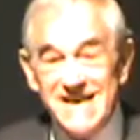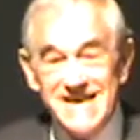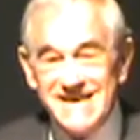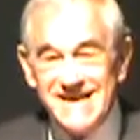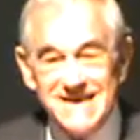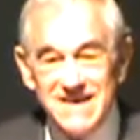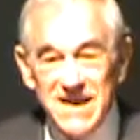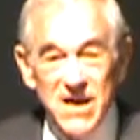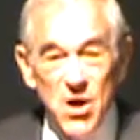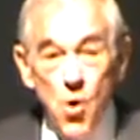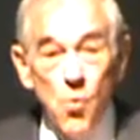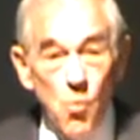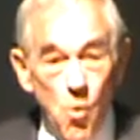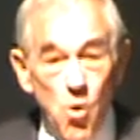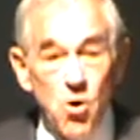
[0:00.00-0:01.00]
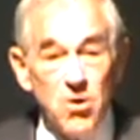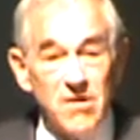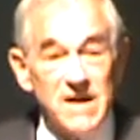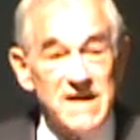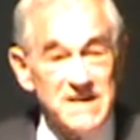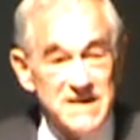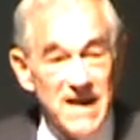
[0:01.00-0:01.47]
He says, war
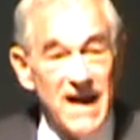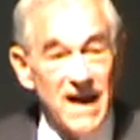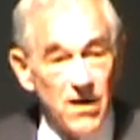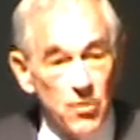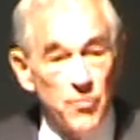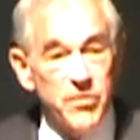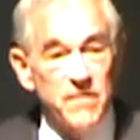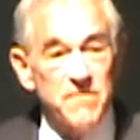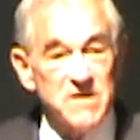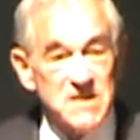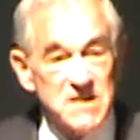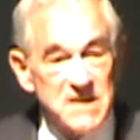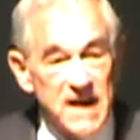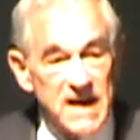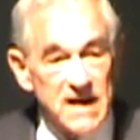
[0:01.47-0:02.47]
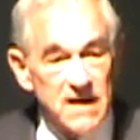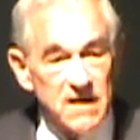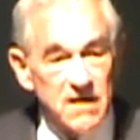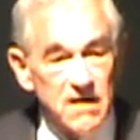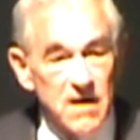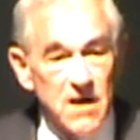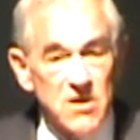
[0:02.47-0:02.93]
is the health of the
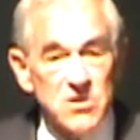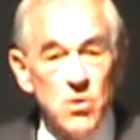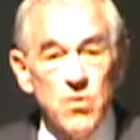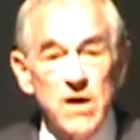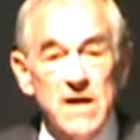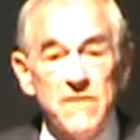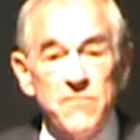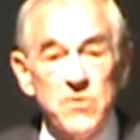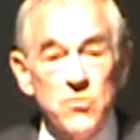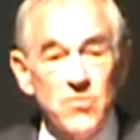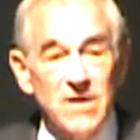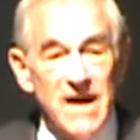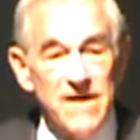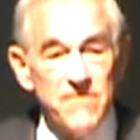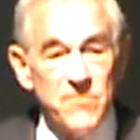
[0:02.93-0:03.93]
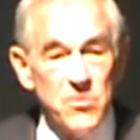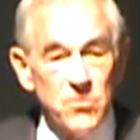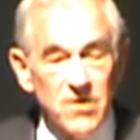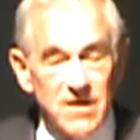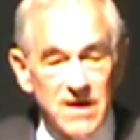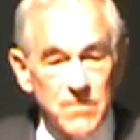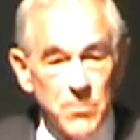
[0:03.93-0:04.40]
state. So if you love
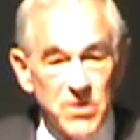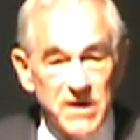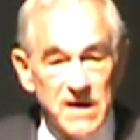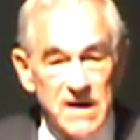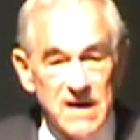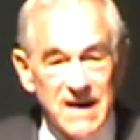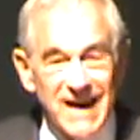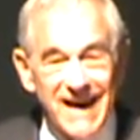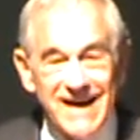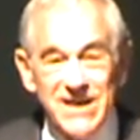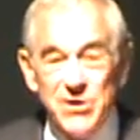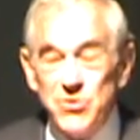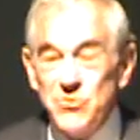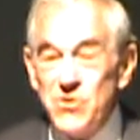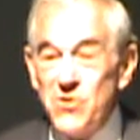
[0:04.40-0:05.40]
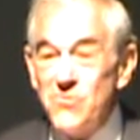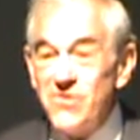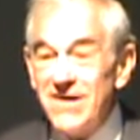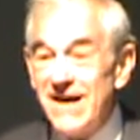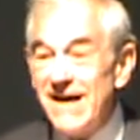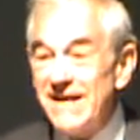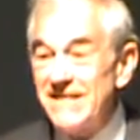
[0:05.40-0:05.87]
your liberty and you
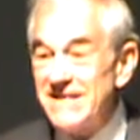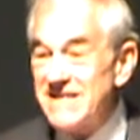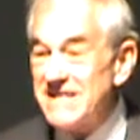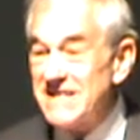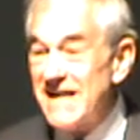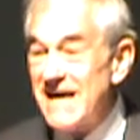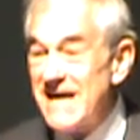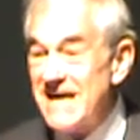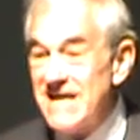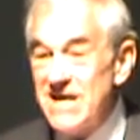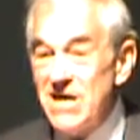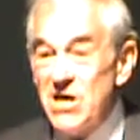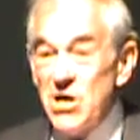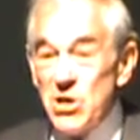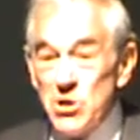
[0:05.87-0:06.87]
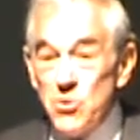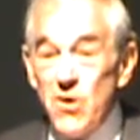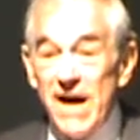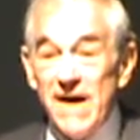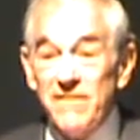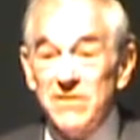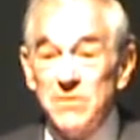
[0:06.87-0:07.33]
don't like the state, you
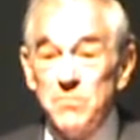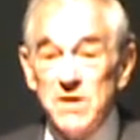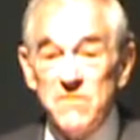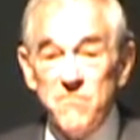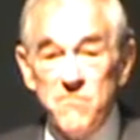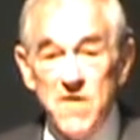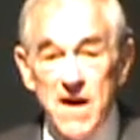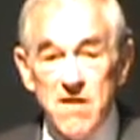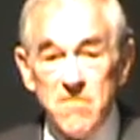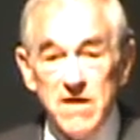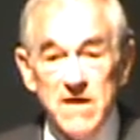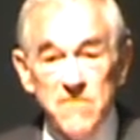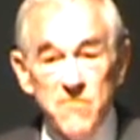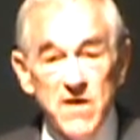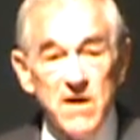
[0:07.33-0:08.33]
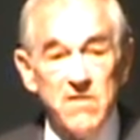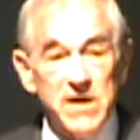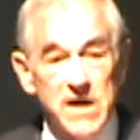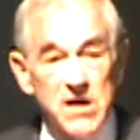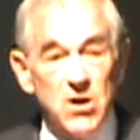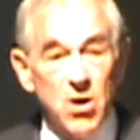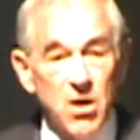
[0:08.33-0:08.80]
have to be very,
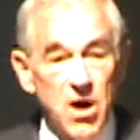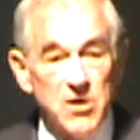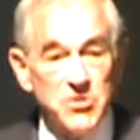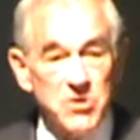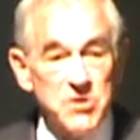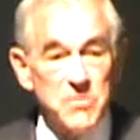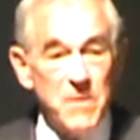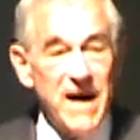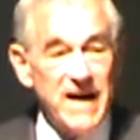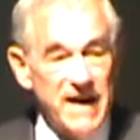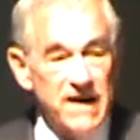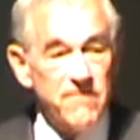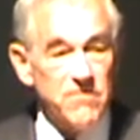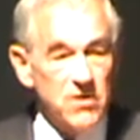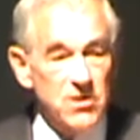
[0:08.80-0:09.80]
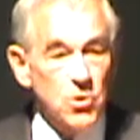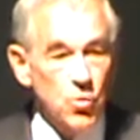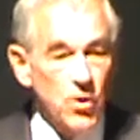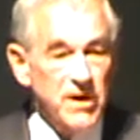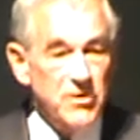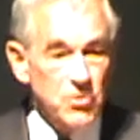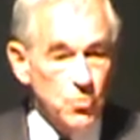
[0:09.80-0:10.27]
very cautious about ever
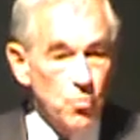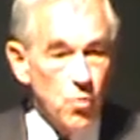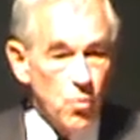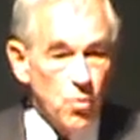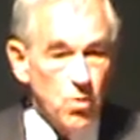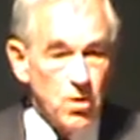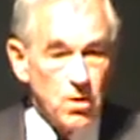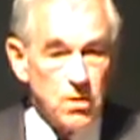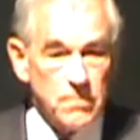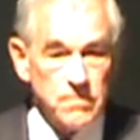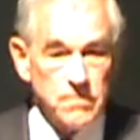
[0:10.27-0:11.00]
going to war.